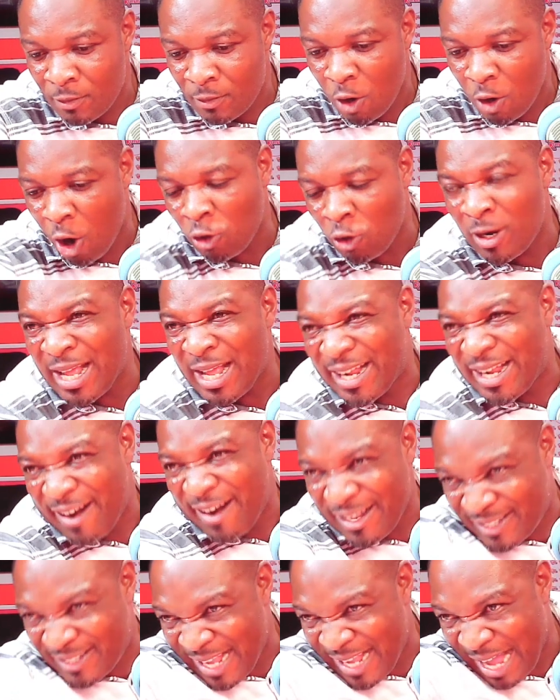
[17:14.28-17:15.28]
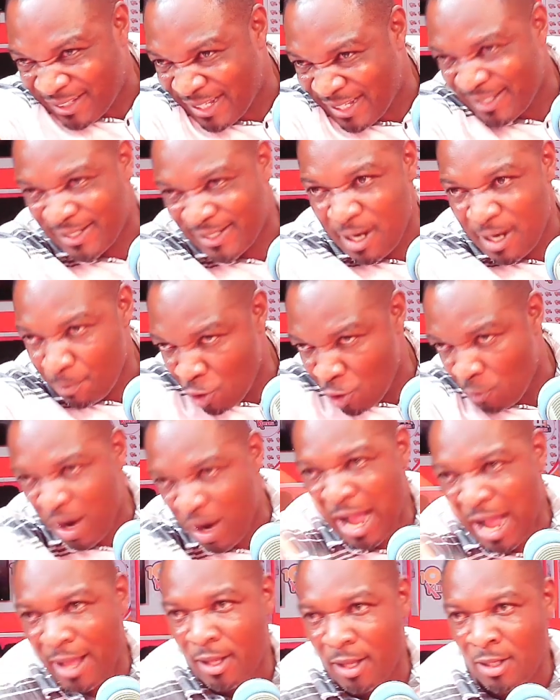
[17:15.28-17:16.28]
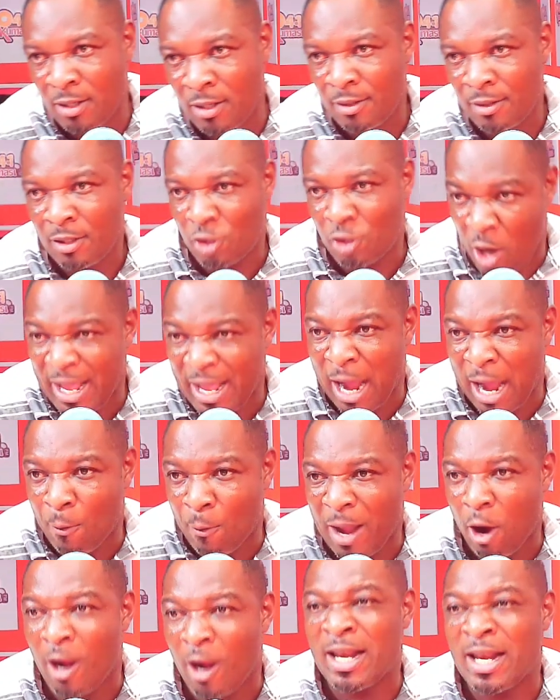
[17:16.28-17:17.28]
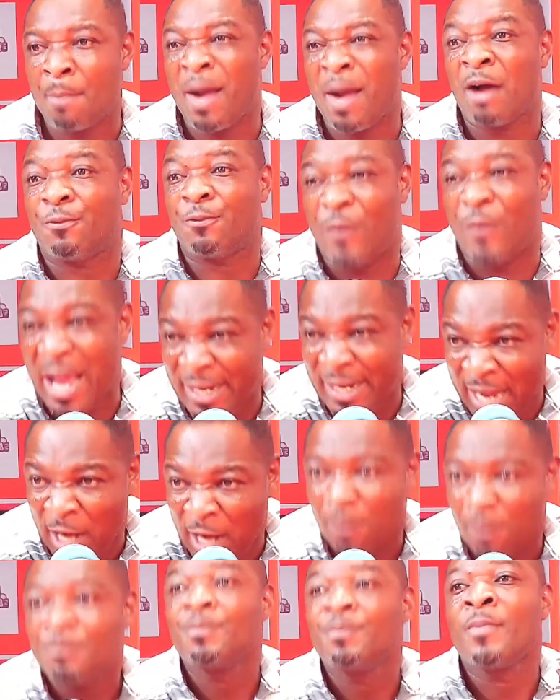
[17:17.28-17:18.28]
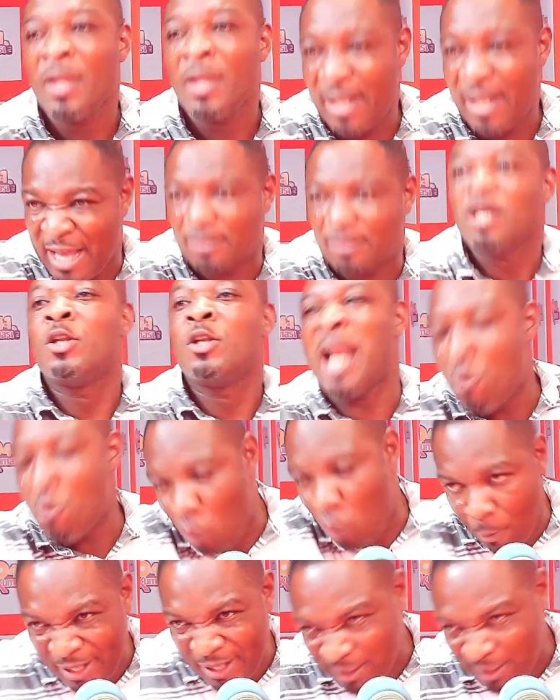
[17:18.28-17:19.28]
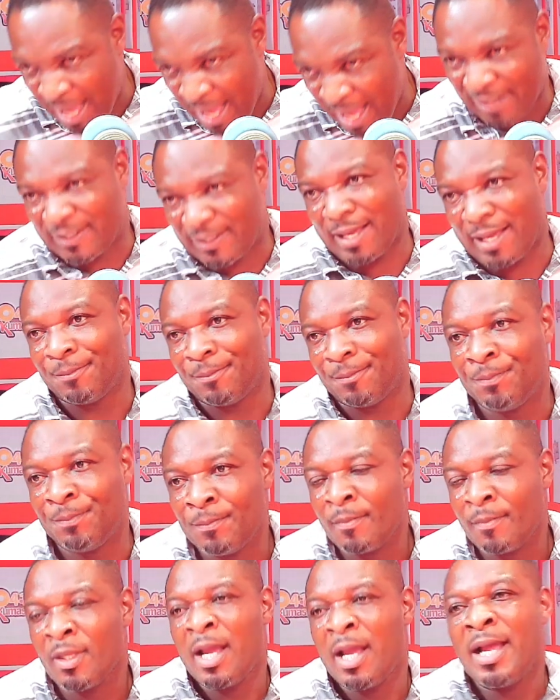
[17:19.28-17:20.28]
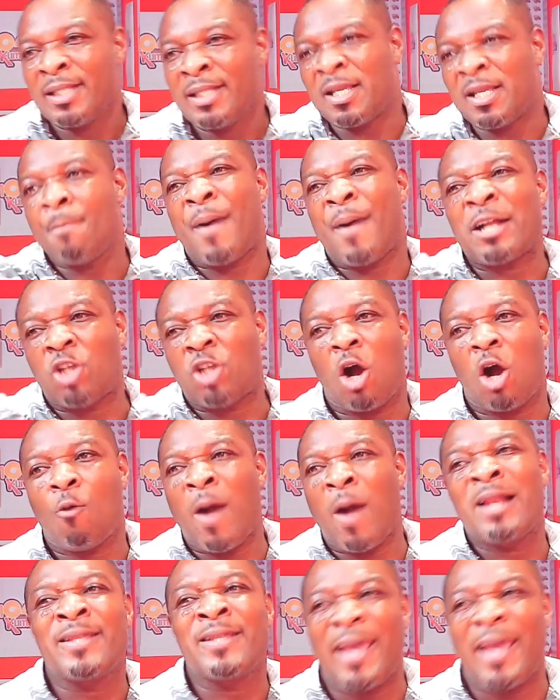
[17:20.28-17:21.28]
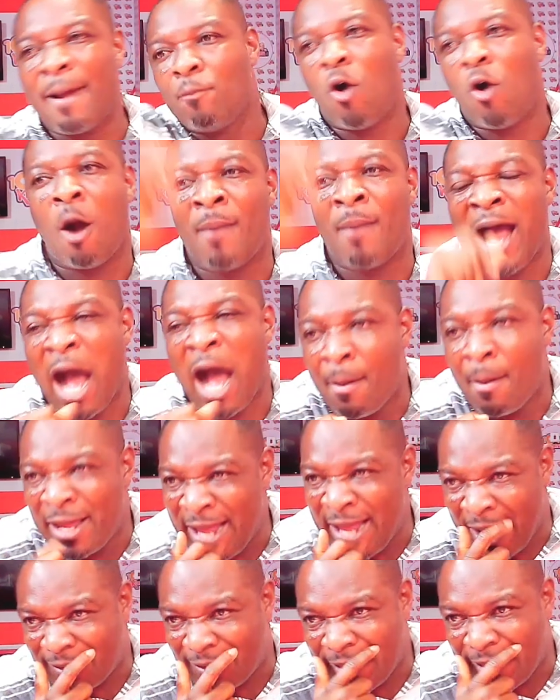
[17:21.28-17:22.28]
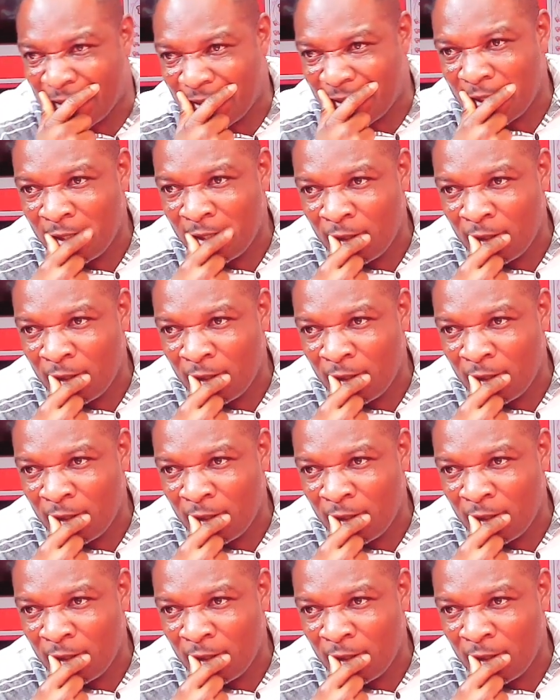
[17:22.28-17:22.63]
On only creative assist in Ibiuma. So I am on the man final. Yes, none could bet me I say. Tim Bacho, one game, on my how many assists?